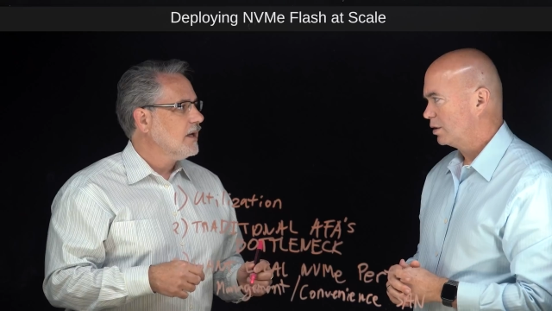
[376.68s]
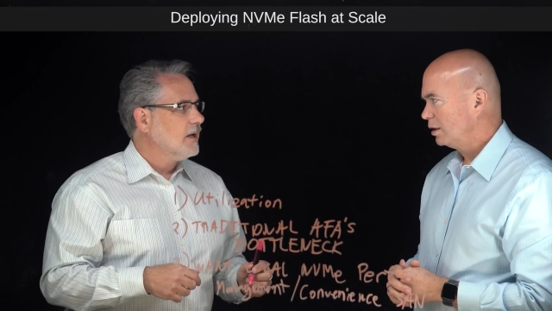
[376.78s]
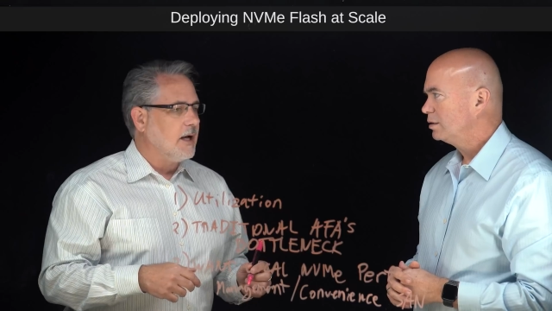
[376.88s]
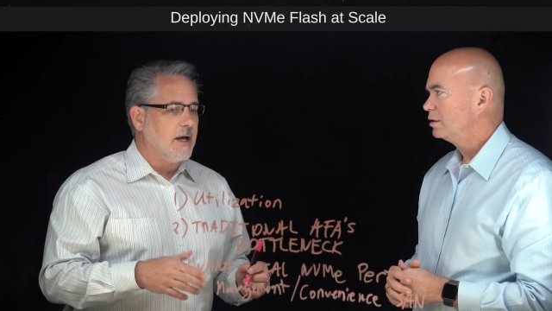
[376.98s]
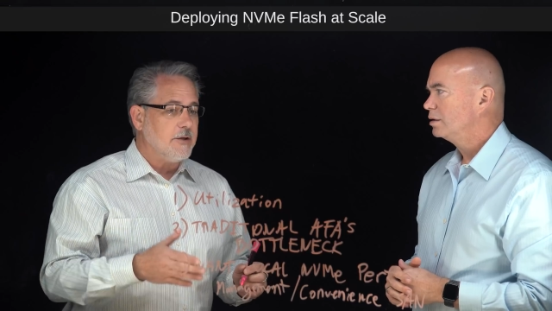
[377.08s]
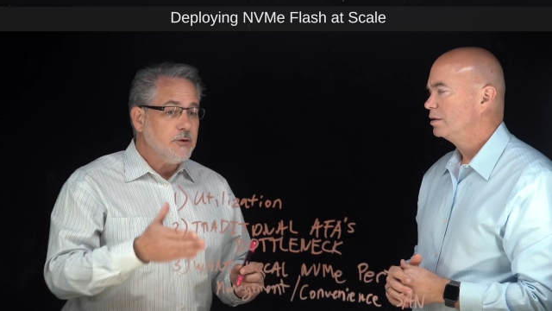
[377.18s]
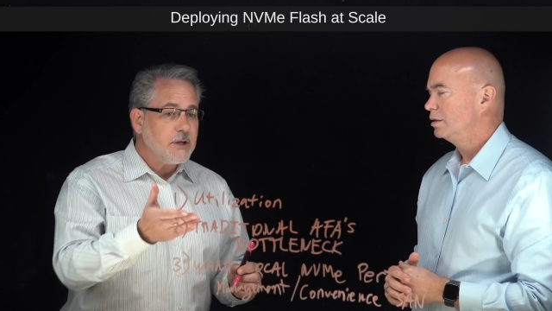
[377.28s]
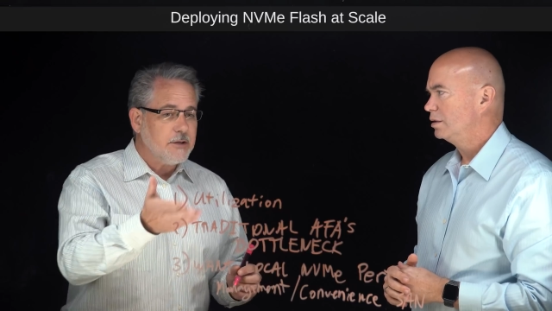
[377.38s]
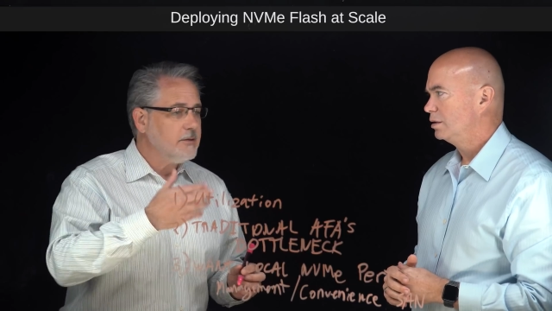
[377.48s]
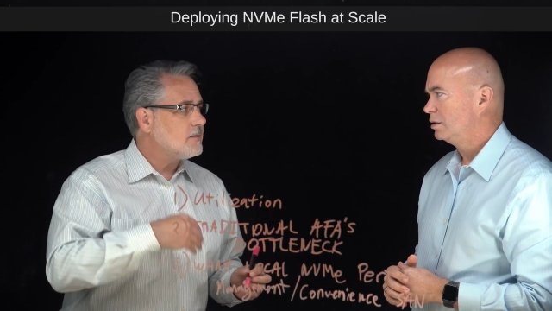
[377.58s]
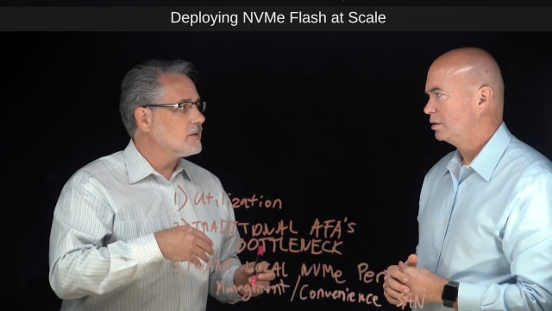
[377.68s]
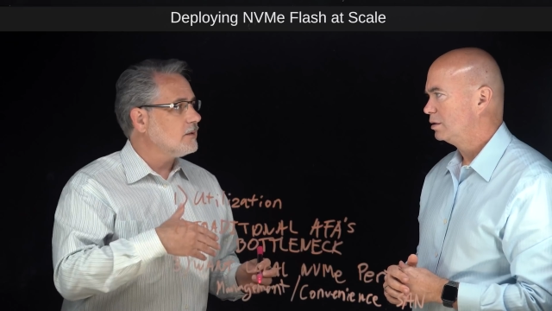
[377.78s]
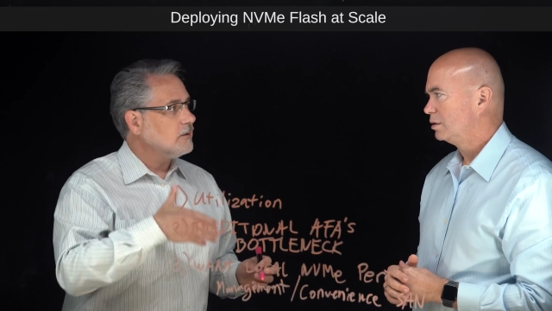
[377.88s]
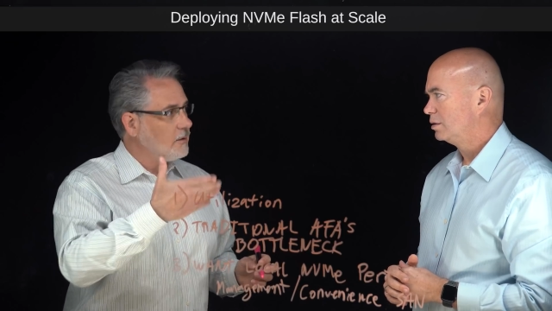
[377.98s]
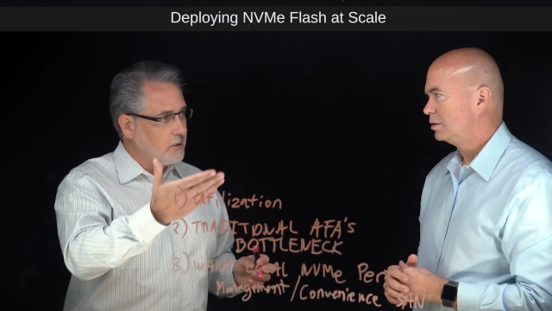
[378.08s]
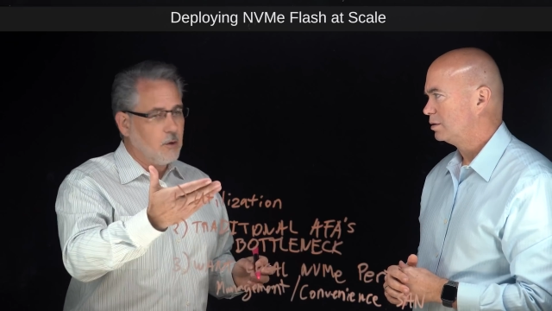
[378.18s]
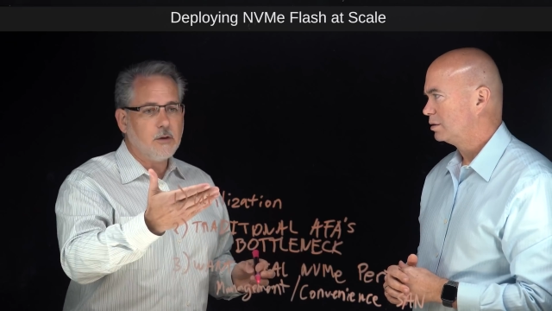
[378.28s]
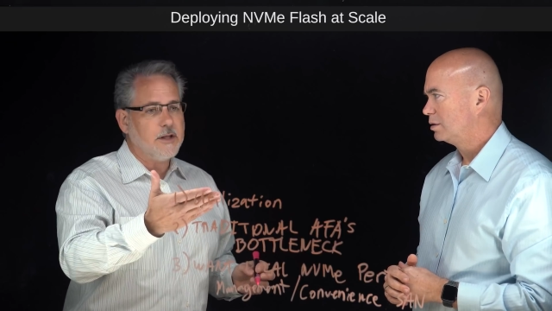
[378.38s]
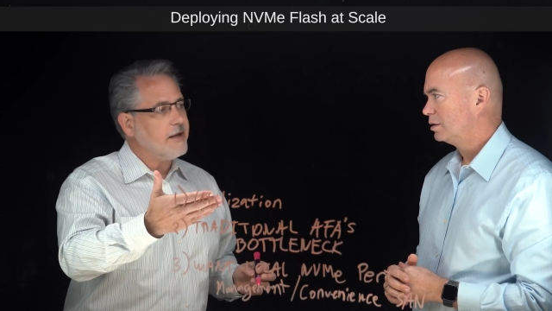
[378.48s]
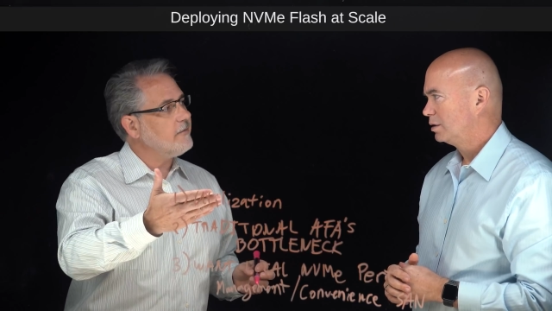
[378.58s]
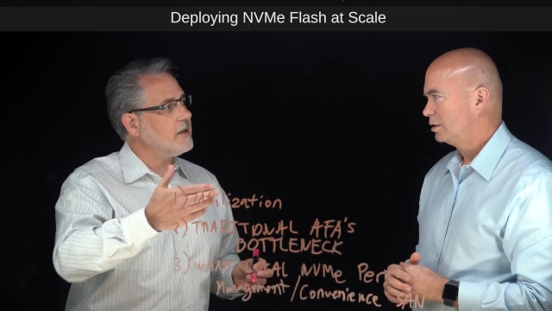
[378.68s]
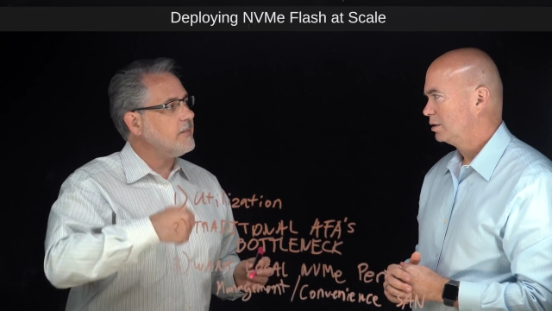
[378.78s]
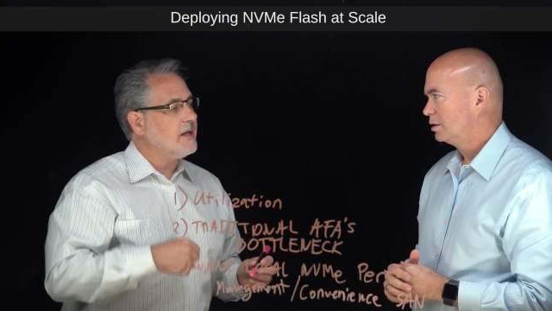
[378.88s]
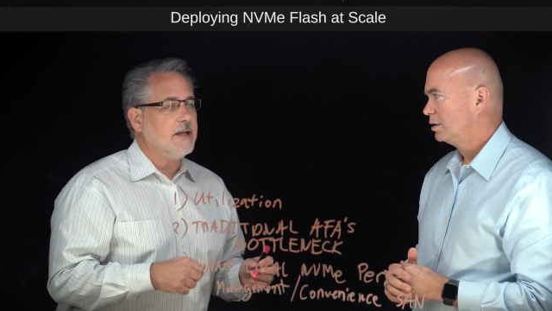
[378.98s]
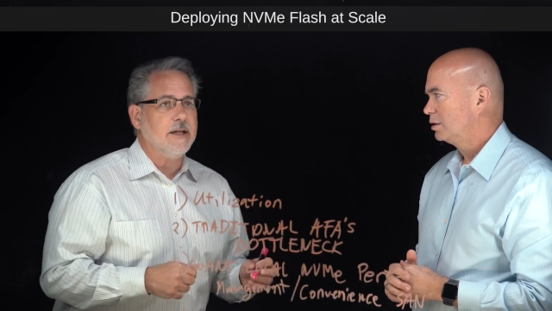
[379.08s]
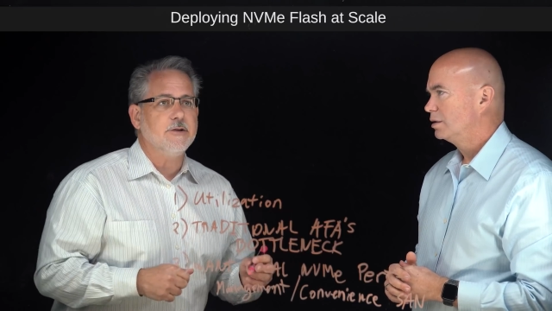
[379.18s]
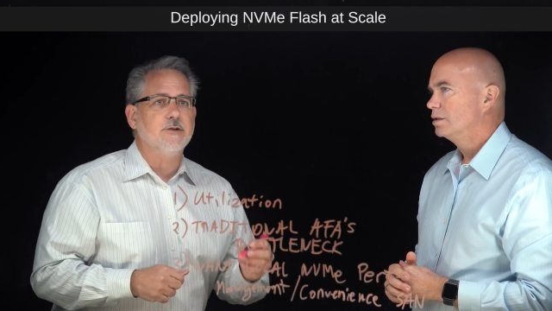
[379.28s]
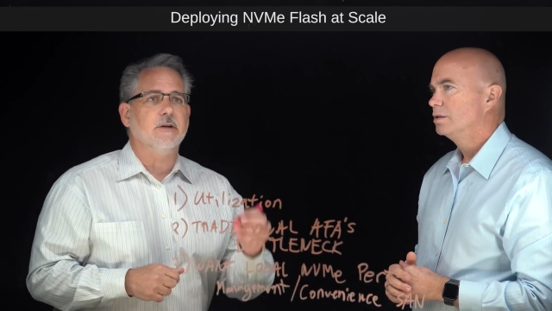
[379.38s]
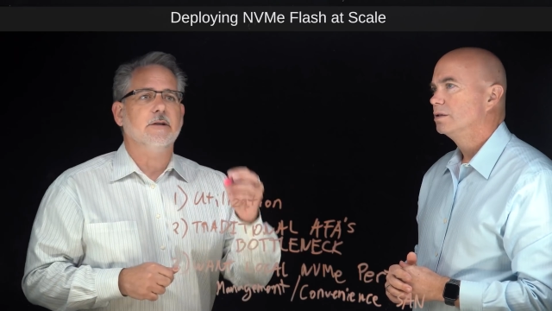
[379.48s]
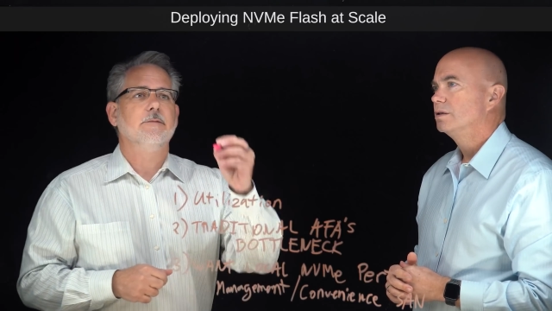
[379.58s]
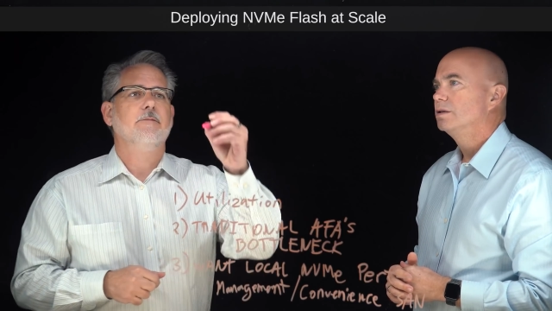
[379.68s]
Speaker 1: Okay. Uh, you can use local NVMe in each server.